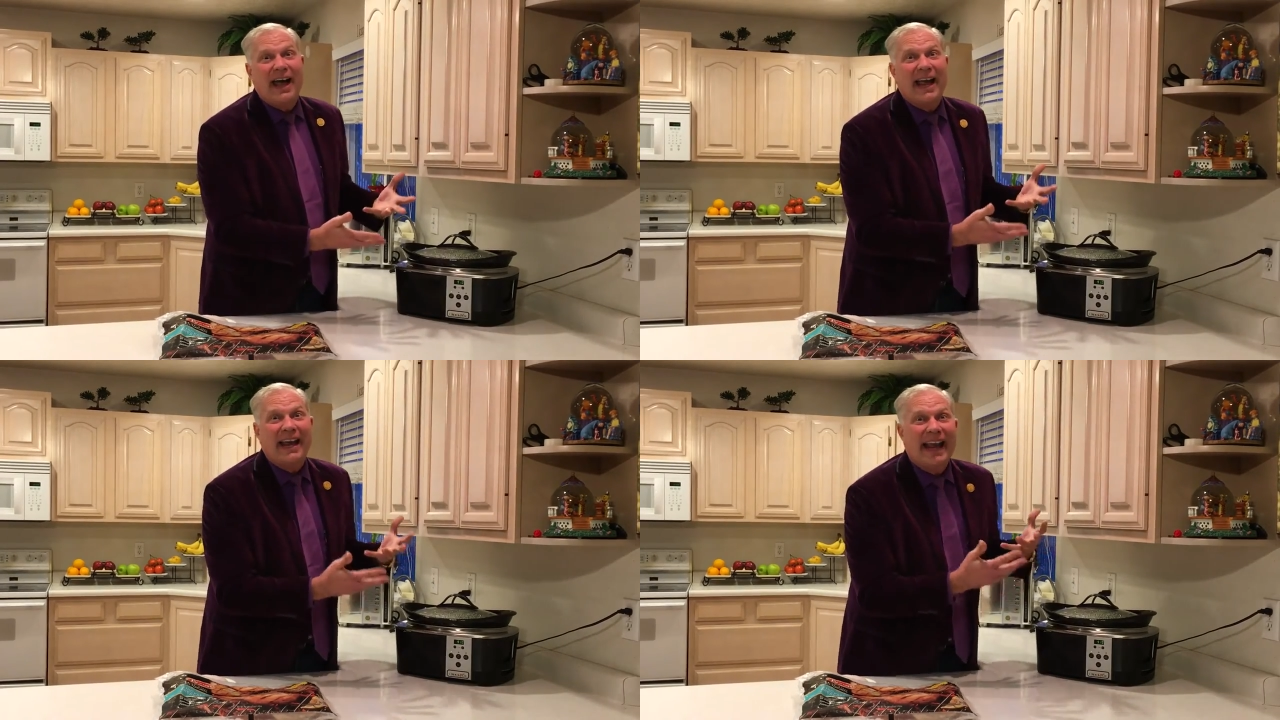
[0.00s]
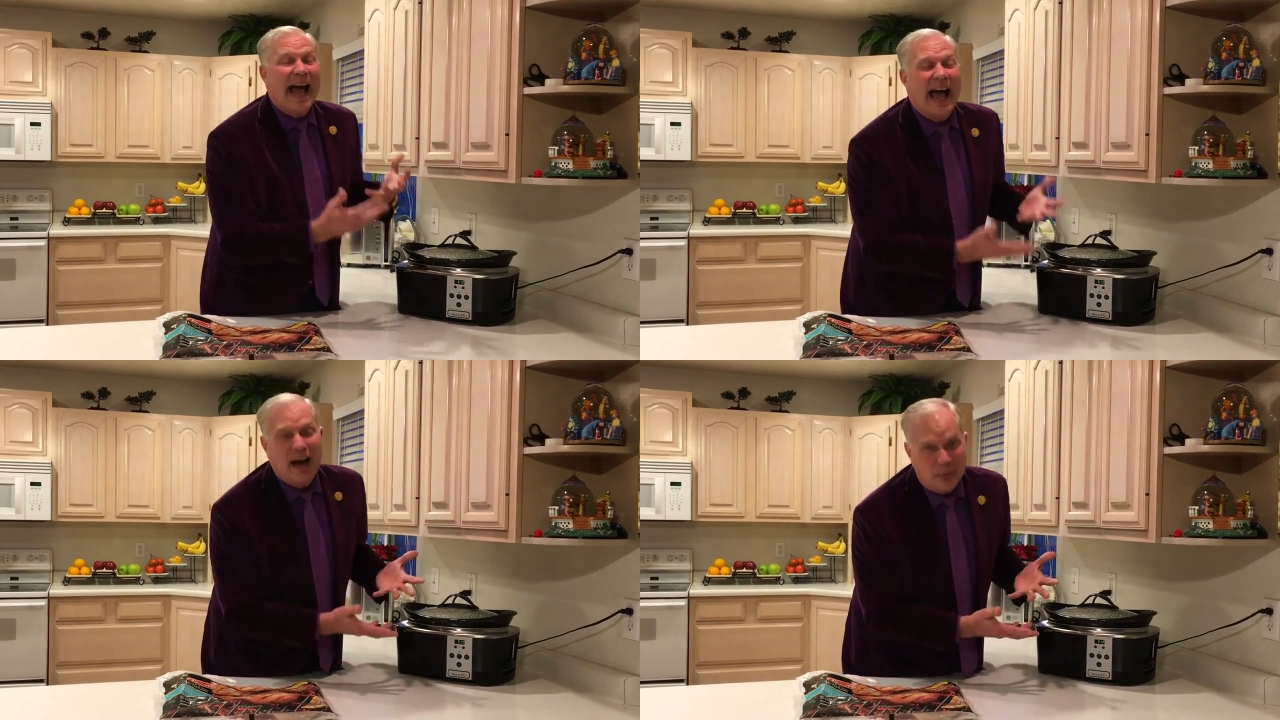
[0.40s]
9
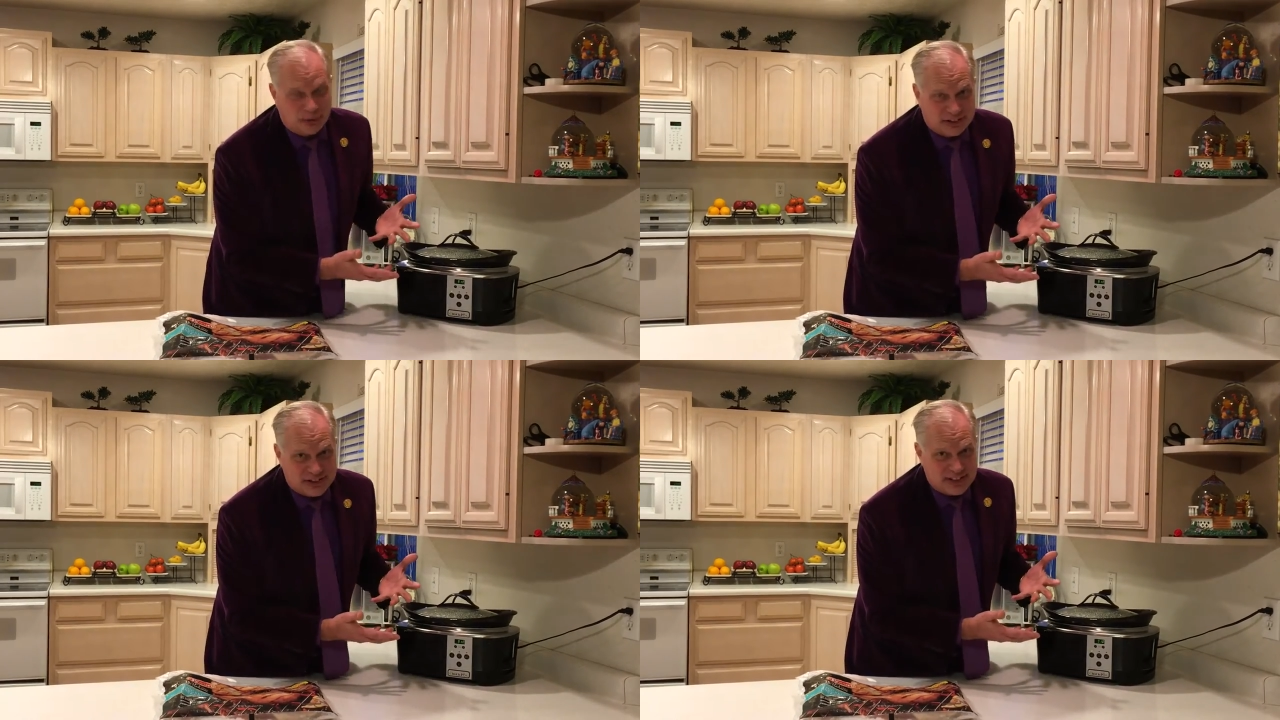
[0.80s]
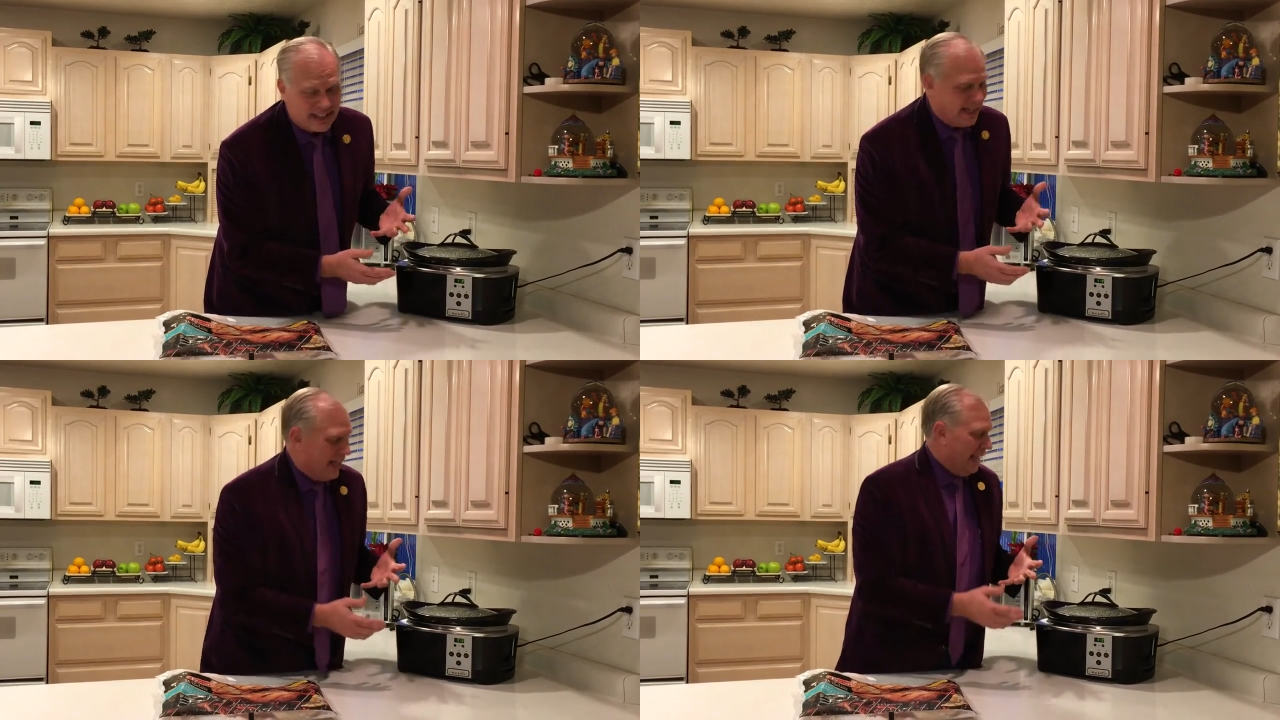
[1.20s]
hours.
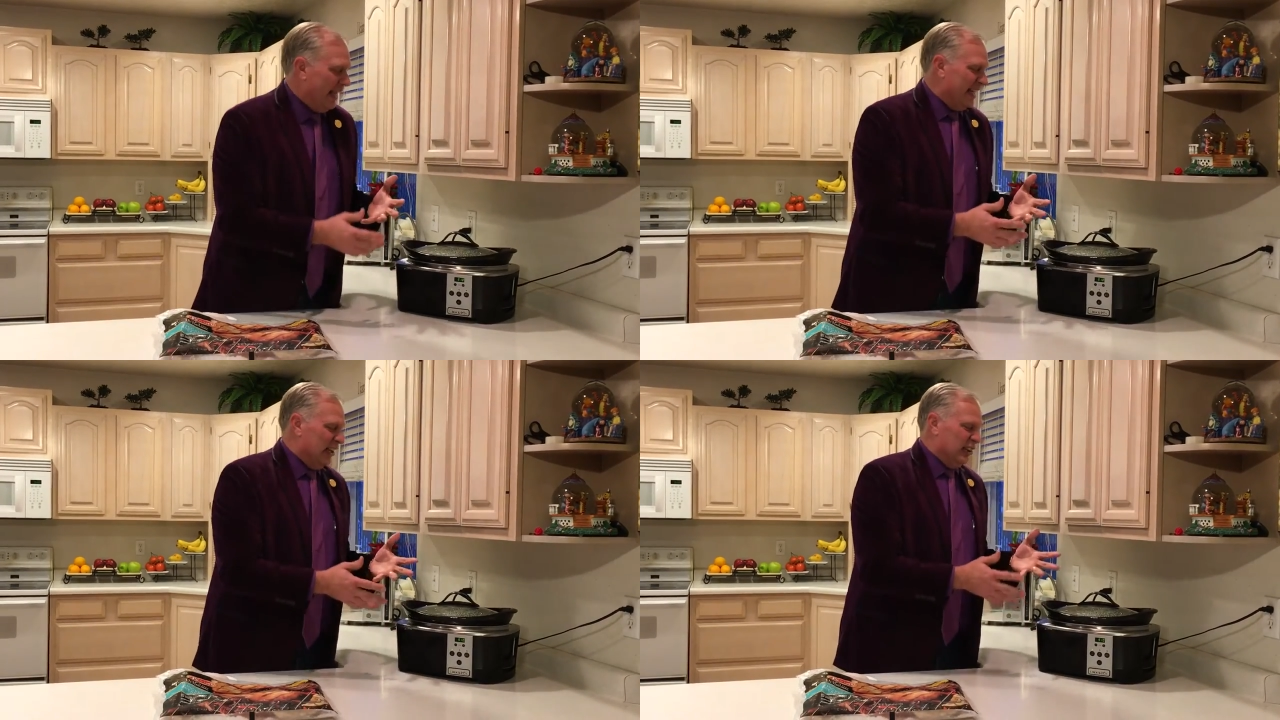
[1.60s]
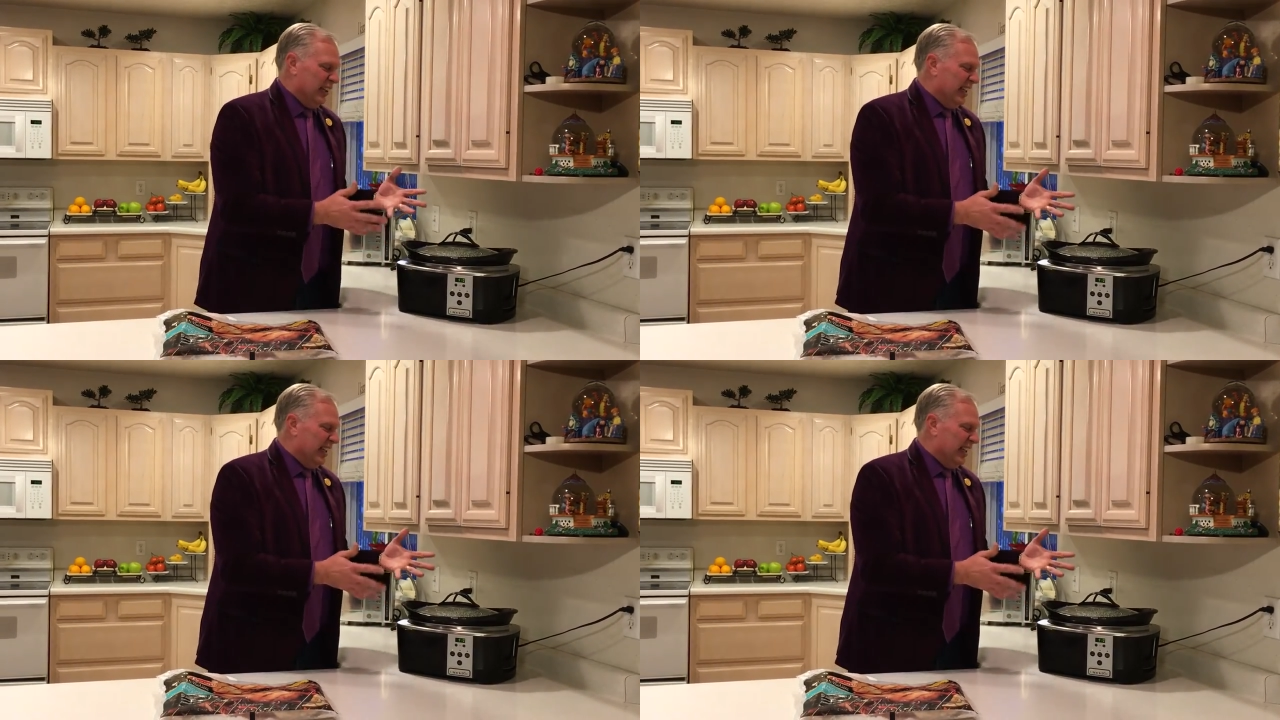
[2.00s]
And it